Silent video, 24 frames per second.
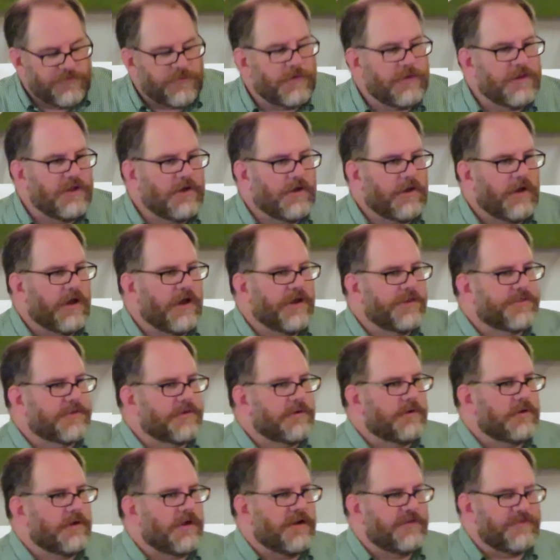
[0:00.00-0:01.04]
For the
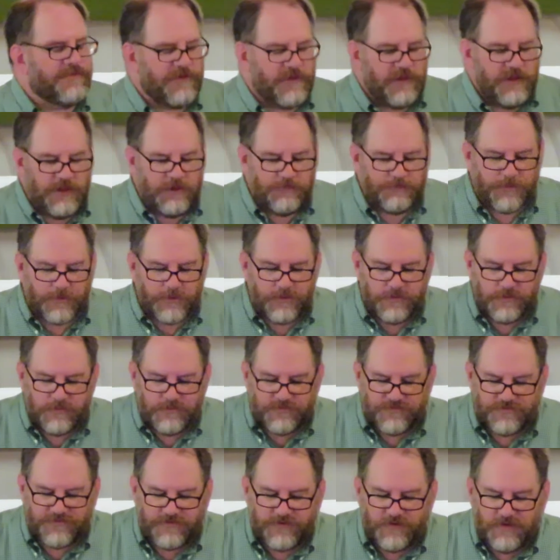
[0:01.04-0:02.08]
author of
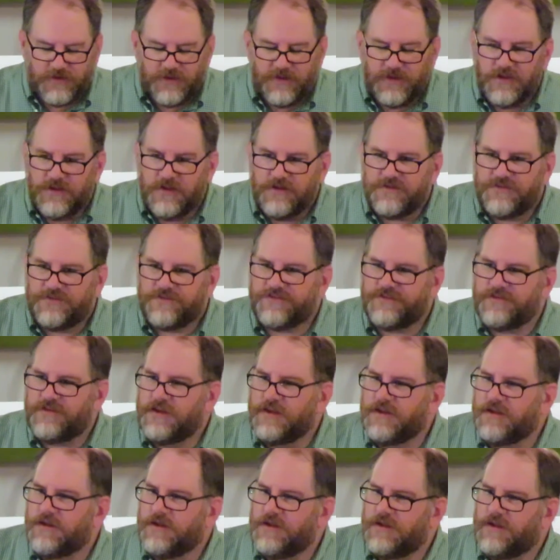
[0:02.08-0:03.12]
Hebrews,
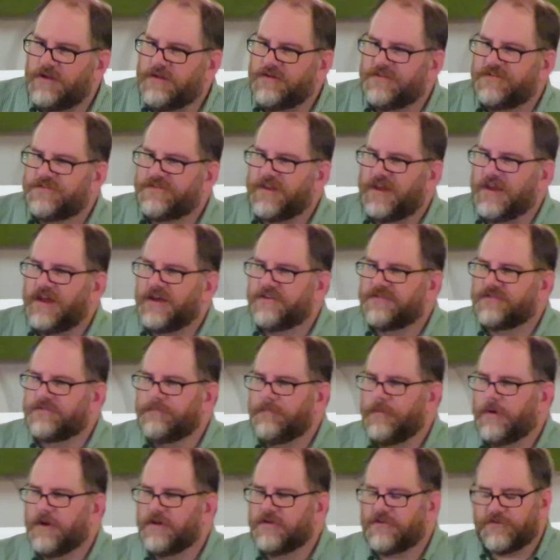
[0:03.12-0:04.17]
sin is
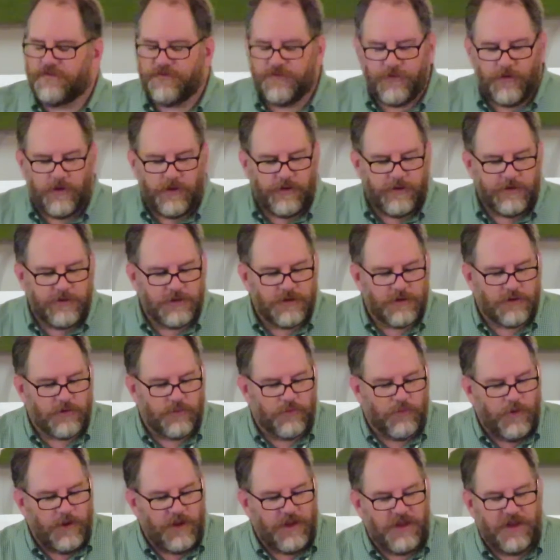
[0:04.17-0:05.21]
as much falling
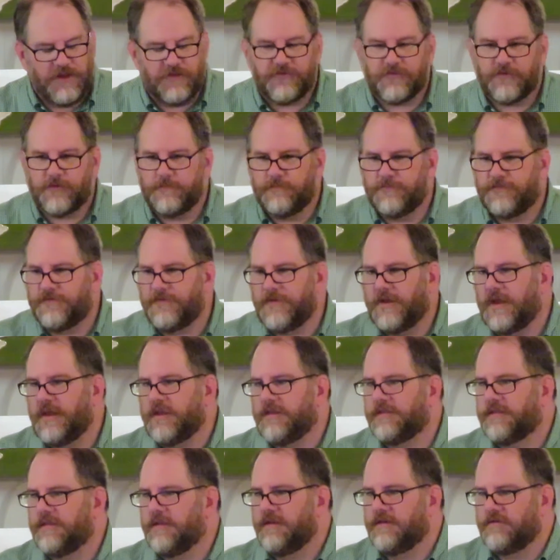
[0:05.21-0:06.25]
away from
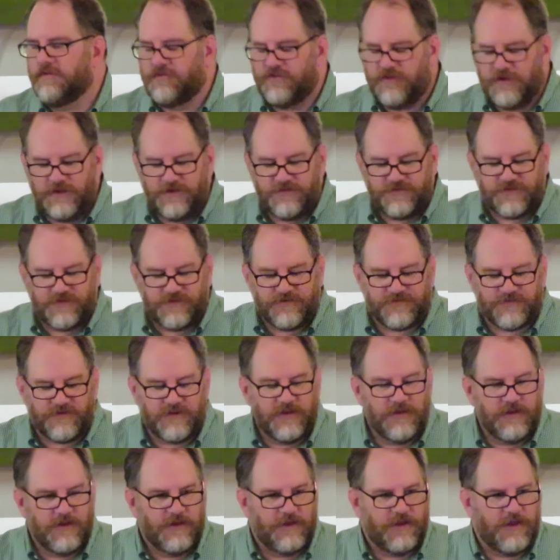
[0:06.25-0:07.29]
faith in
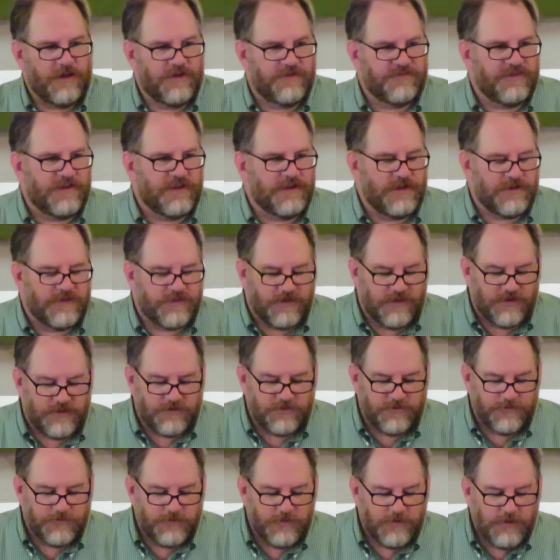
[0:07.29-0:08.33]
Jesus as anything.
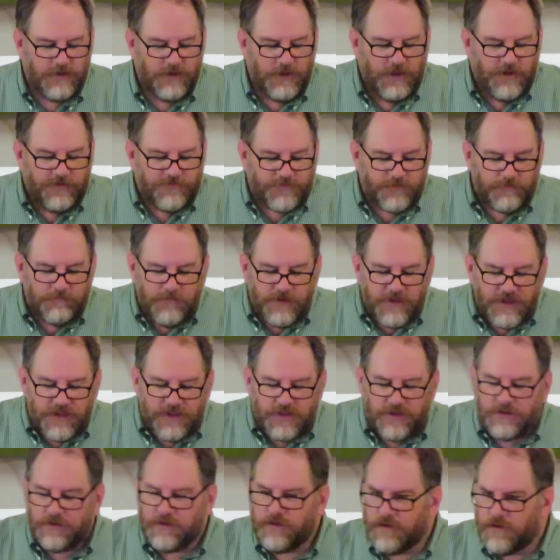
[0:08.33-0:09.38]
For
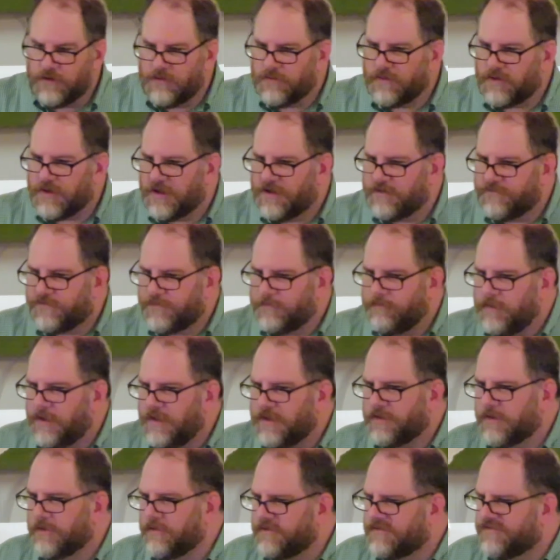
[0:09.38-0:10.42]
me,
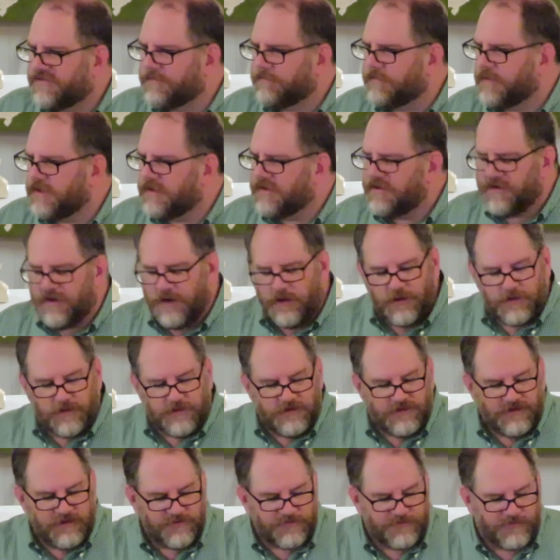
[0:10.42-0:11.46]
though, it's something
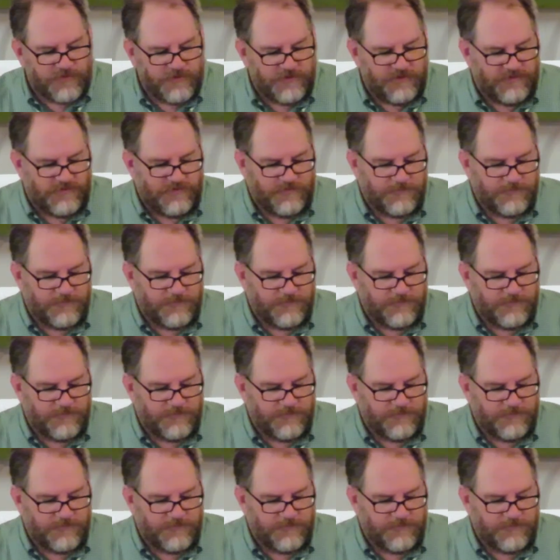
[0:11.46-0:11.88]
entirely different.